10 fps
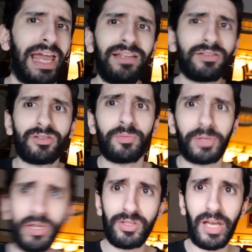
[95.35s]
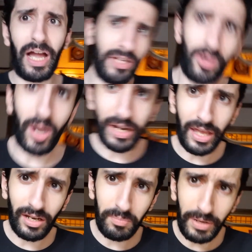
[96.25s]
editor because I know how to
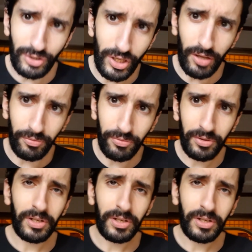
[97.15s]
edit myself.